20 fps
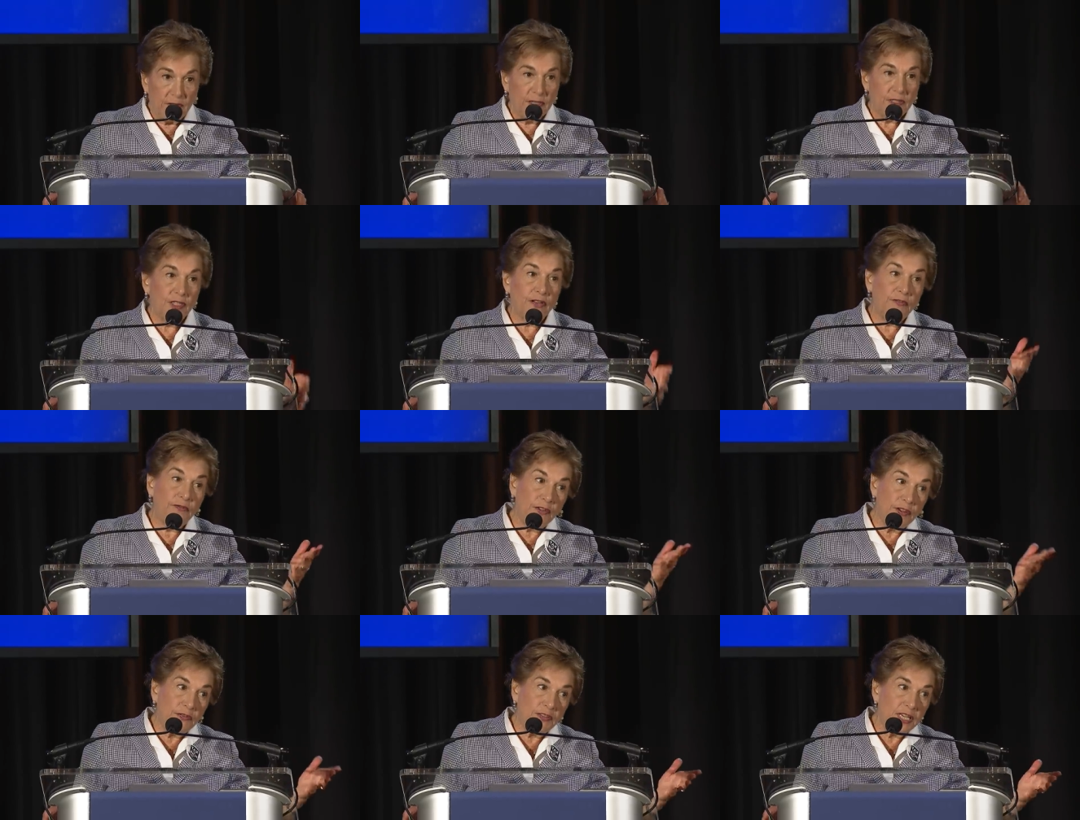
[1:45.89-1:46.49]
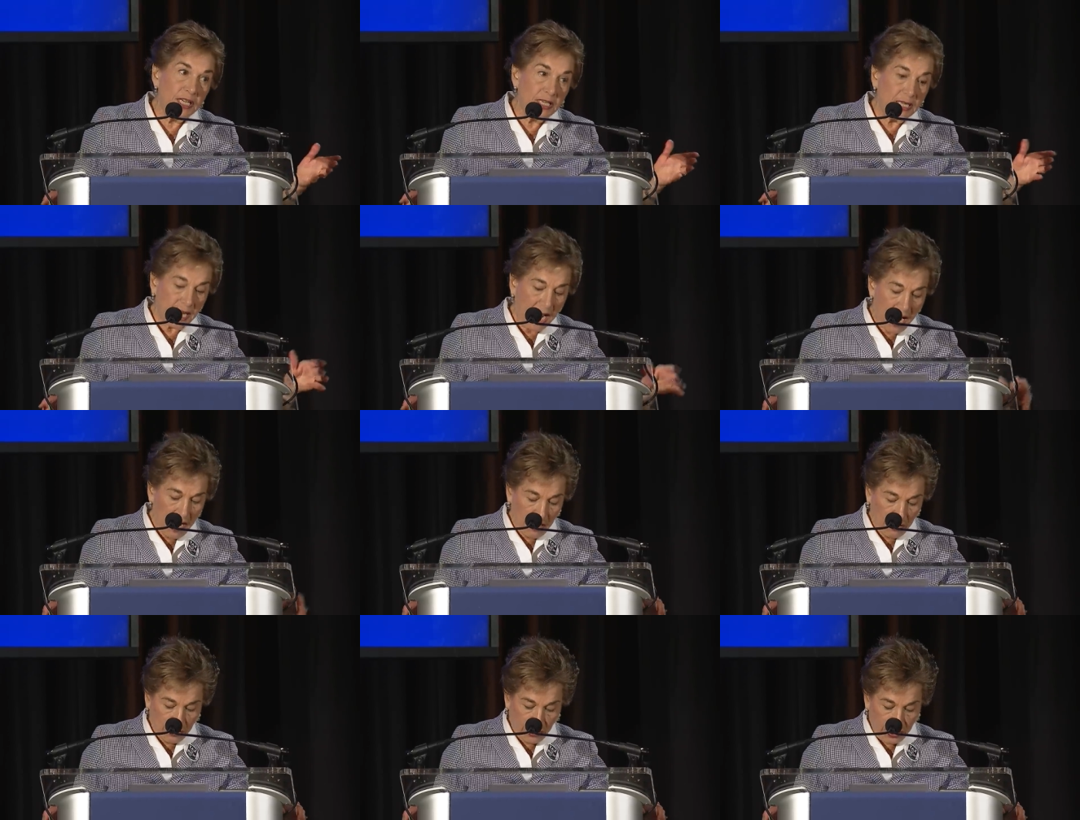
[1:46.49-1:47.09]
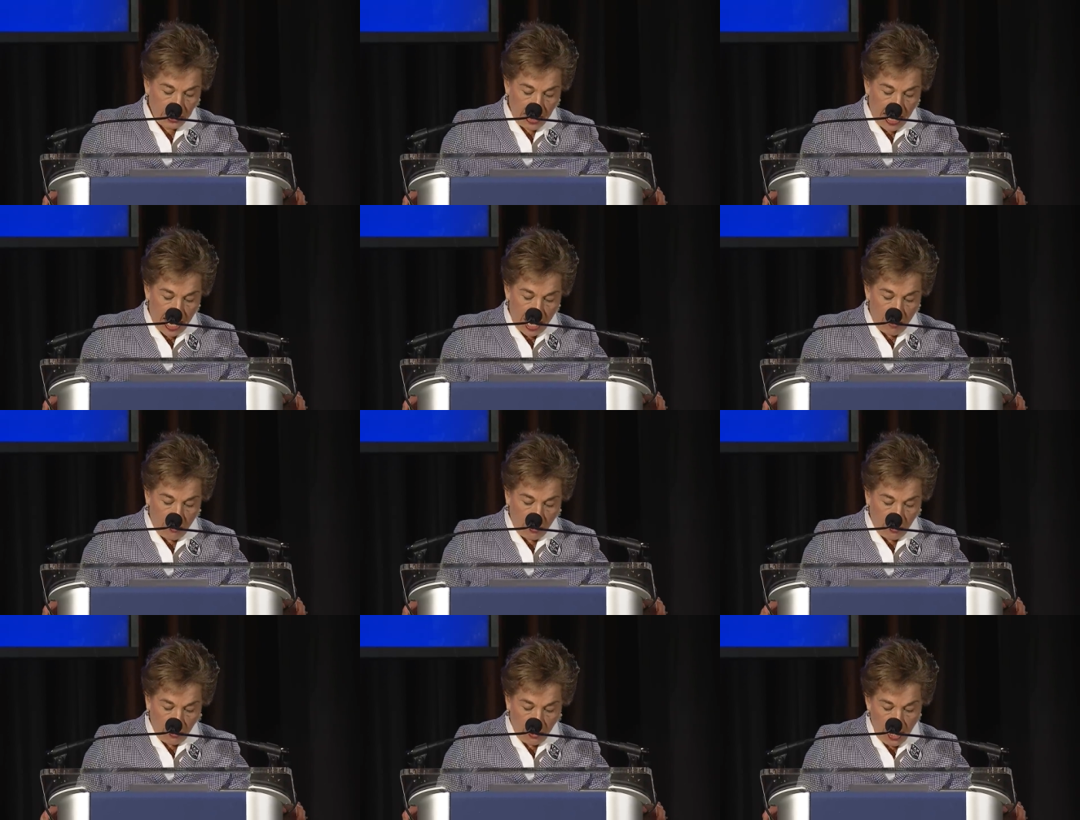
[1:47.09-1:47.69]
to $15 an
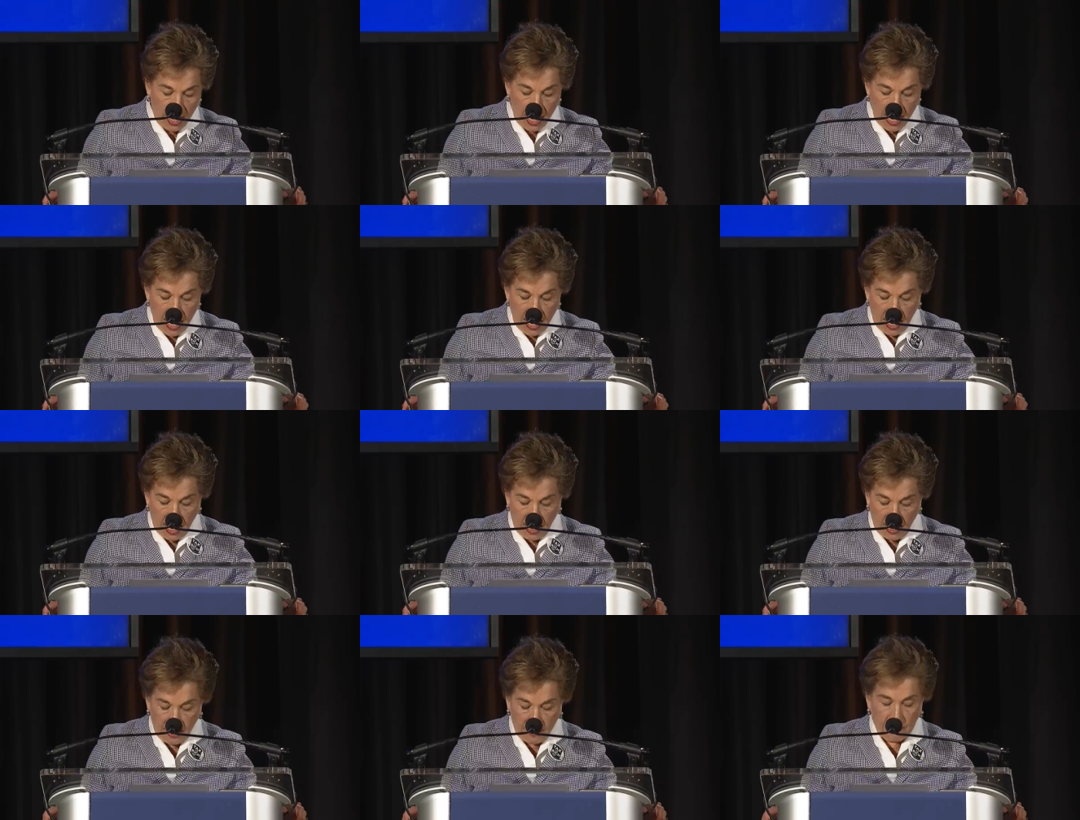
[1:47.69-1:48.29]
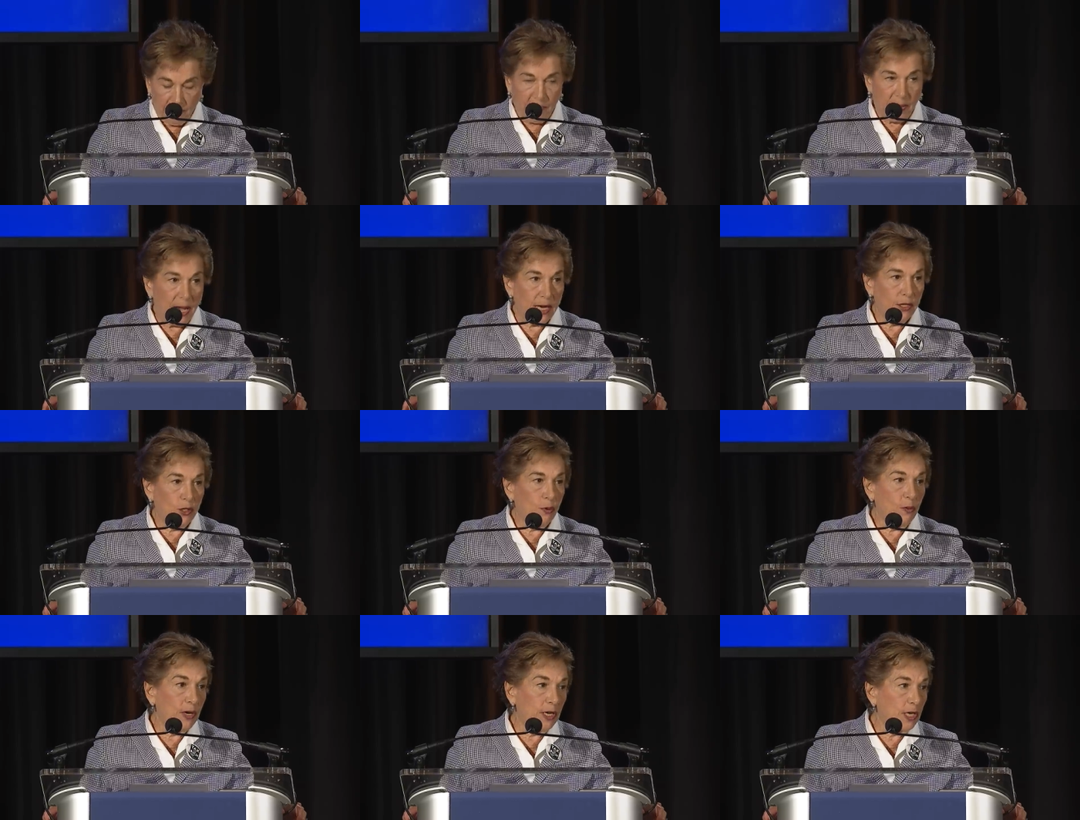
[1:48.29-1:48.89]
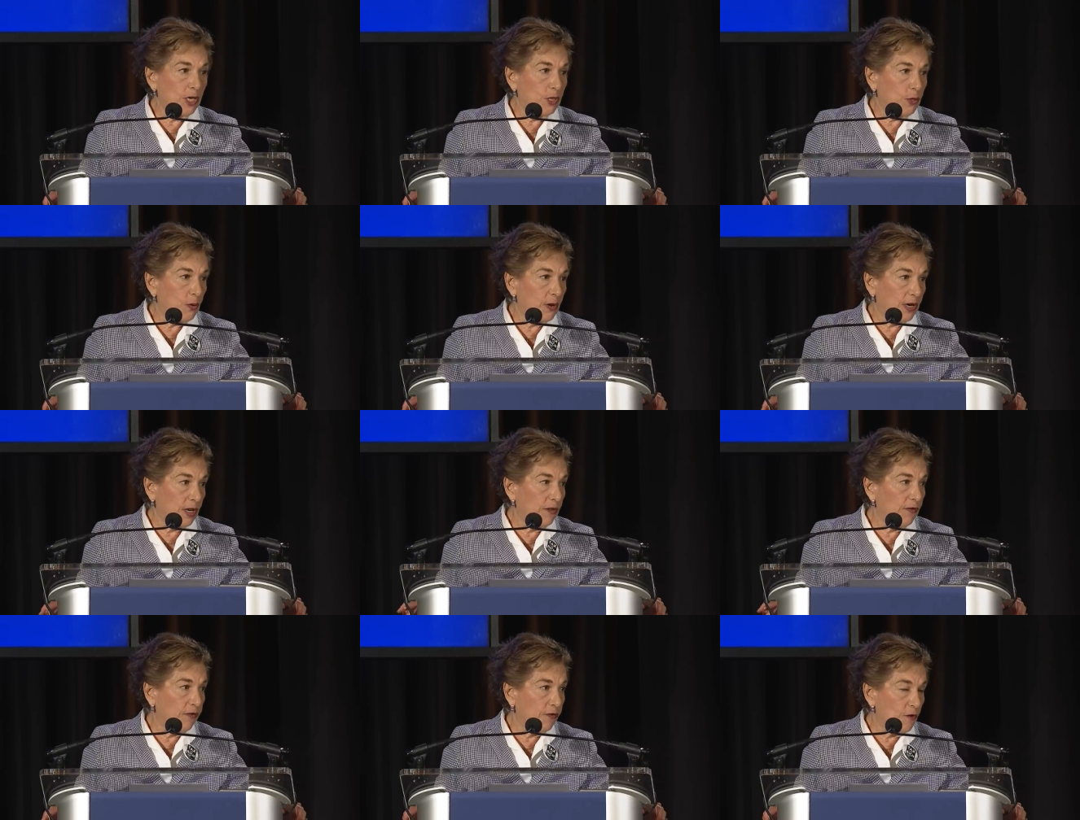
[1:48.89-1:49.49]
hour um, by
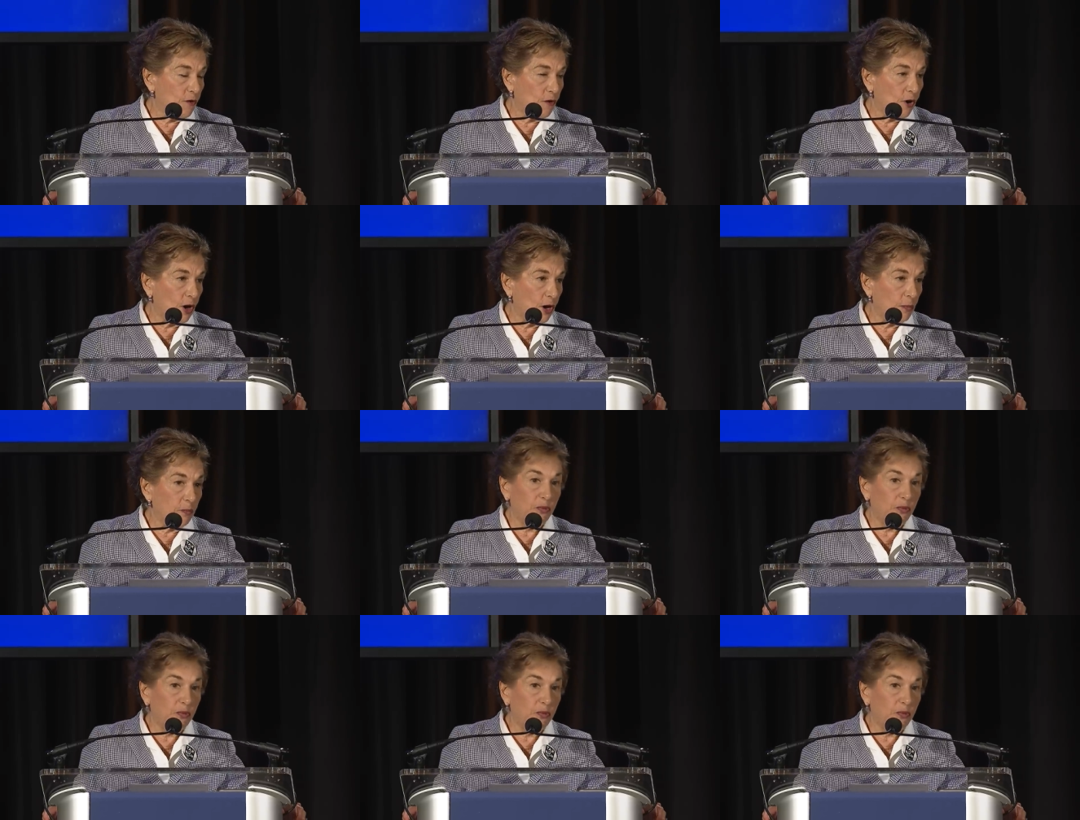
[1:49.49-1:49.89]
2024.